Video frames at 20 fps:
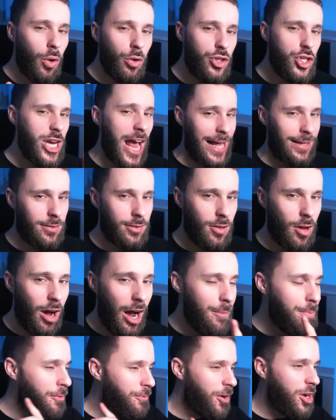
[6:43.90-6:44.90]
or Jet?
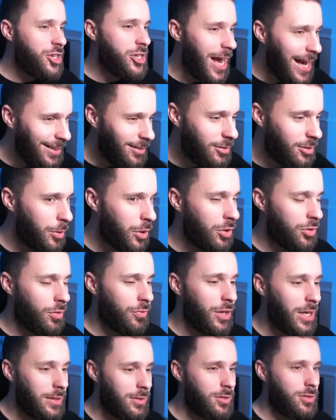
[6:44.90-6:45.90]
I prefer Jet because
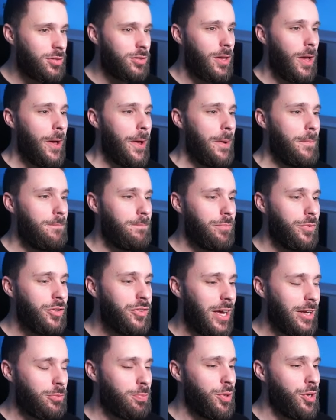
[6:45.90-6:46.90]
of its,
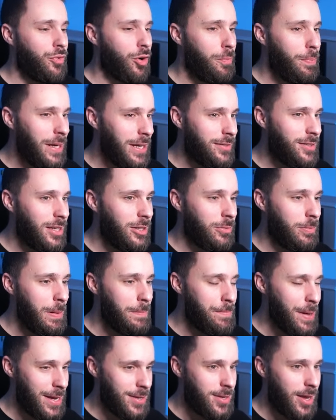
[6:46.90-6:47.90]
the deck's maneuverability is a
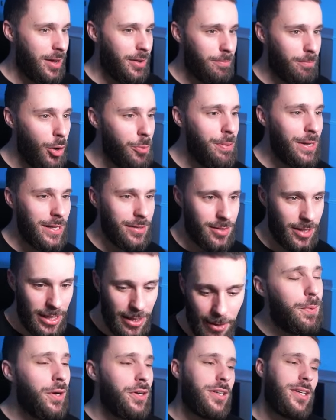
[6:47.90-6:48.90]
bit better,
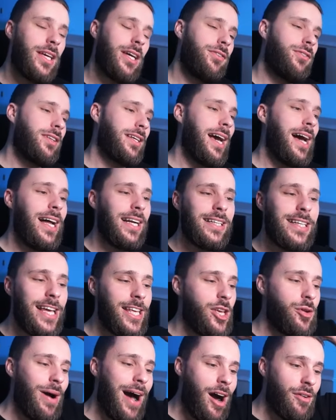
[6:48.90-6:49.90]
mobility, but Gift can
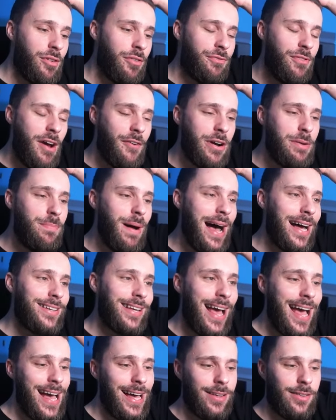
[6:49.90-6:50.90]
get you out of a very
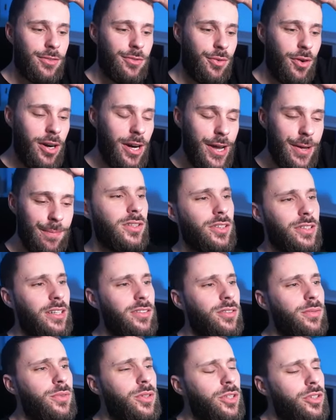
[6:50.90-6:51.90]
bad hand, right? God,
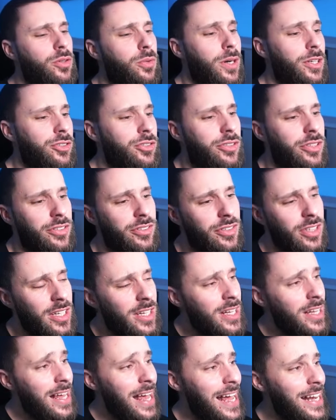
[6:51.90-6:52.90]
that's some good
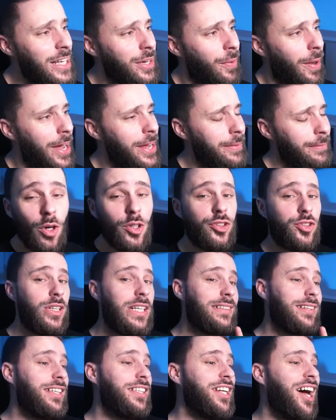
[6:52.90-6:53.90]
questions. Anyway, also,
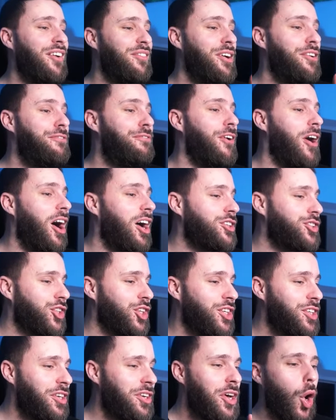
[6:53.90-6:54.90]
there's another
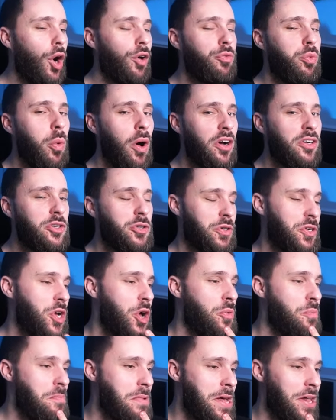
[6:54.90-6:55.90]
version of
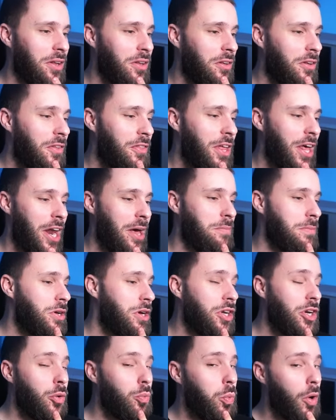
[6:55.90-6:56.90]
Wugtrio Mill that I'm
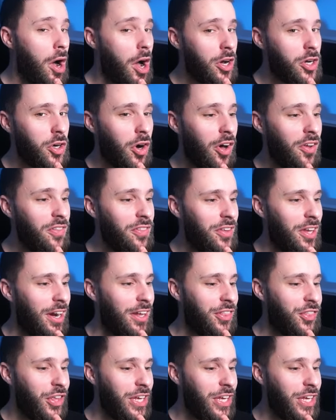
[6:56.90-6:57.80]
gonna work on that I